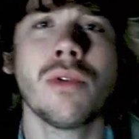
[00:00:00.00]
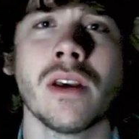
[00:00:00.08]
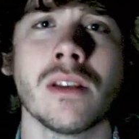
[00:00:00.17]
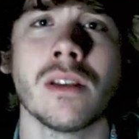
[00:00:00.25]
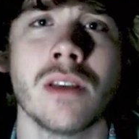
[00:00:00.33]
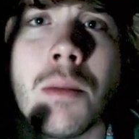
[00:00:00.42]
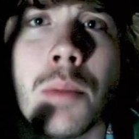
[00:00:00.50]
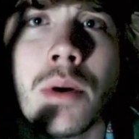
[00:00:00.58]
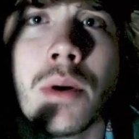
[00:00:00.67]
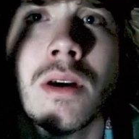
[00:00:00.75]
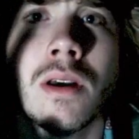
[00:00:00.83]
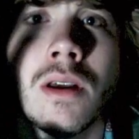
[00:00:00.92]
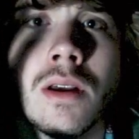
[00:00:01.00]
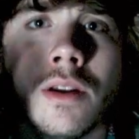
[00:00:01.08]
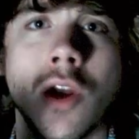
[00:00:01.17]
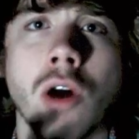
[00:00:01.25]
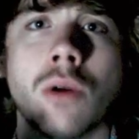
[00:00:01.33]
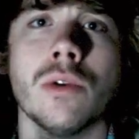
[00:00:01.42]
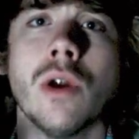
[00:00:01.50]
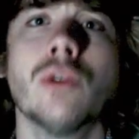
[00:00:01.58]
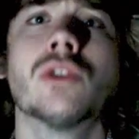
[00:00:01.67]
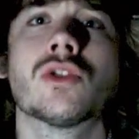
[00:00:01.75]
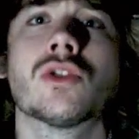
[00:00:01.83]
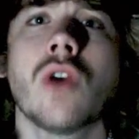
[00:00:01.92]
things up. No
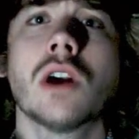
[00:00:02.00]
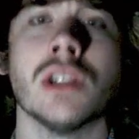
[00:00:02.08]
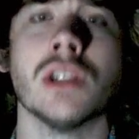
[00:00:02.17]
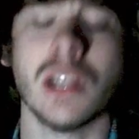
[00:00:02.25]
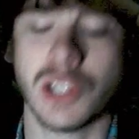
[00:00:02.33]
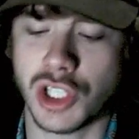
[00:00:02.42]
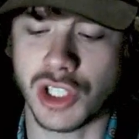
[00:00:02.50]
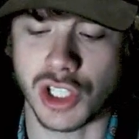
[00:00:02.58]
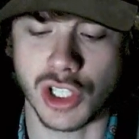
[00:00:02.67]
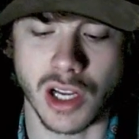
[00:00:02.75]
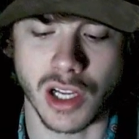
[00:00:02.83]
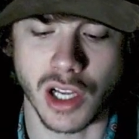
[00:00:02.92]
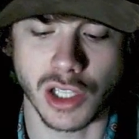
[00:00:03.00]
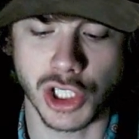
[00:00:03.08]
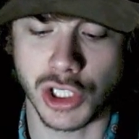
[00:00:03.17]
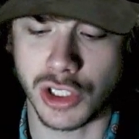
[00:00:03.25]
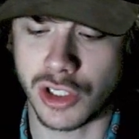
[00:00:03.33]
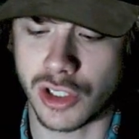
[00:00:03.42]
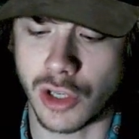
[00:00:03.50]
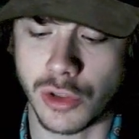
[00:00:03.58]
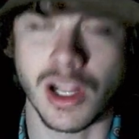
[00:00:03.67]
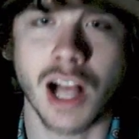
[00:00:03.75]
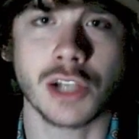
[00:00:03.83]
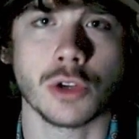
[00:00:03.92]
destruction. It's just a
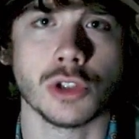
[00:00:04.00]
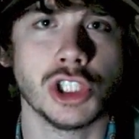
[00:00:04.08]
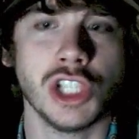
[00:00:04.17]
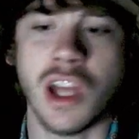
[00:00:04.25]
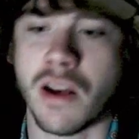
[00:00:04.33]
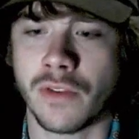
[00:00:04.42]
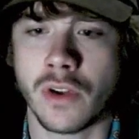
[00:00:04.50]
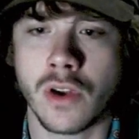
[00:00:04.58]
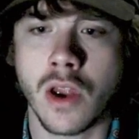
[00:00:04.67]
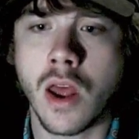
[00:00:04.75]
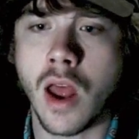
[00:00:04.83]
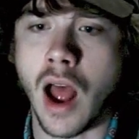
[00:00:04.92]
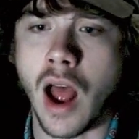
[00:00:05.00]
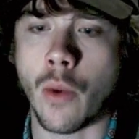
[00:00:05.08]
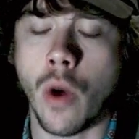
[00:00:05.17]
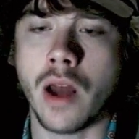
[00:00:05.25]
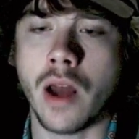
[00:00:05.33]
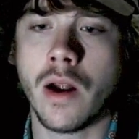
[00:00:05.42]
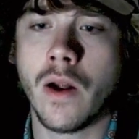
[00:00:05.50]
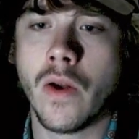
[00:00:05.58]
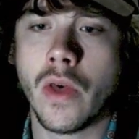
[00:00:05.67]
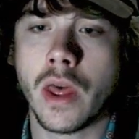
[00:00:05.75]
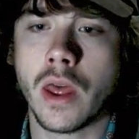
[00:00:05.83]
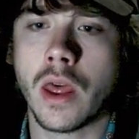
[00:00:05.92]
sociological shift. I want
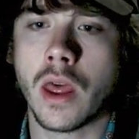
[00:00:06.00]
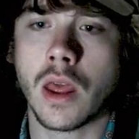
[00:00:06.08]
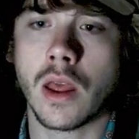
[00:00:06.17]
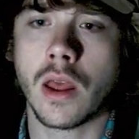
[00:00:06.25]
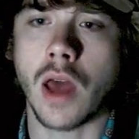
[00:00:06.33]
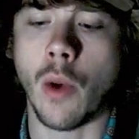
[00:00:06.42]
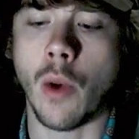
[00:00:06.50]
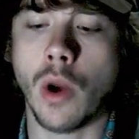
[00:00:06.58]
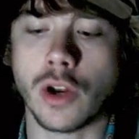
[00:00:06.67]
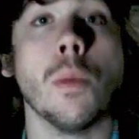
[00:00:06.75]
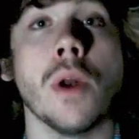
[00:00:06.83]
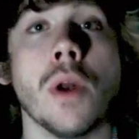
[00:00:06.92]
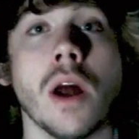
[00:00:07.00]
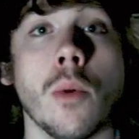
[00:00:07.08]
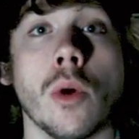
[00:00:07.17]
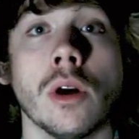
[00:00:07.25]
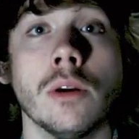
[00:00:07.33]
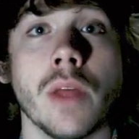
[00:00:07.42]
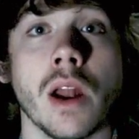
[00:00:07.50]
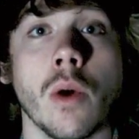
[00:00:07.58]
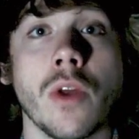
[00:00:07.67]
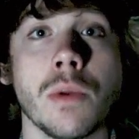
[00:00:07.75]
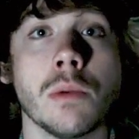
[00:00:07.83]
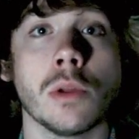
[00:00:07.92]
to open up more, and I
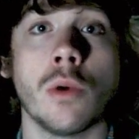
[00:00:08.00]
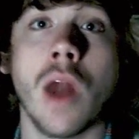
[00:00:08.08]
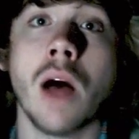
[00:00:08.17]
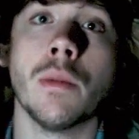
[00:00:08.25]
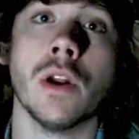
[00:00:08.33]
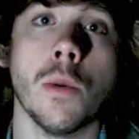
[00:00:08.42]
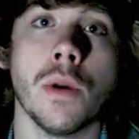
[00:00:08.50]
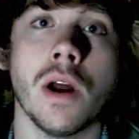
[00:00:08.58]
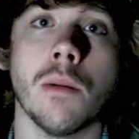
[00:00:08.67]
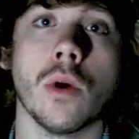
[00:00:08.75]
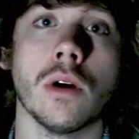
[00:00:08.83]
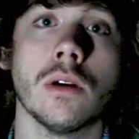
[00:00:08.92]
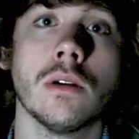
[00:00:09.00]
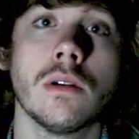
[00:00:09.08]
want the people around me to open up more.